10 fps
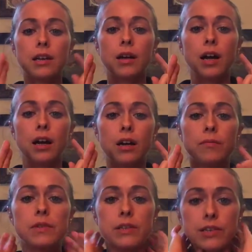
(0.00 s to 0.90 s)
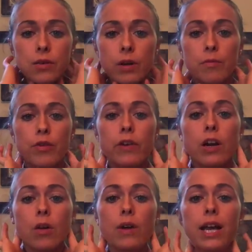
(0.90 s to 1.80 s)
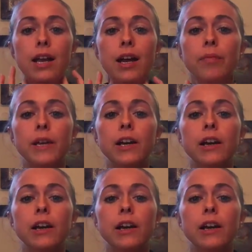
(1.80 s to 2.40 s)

And so we're moving our way up here.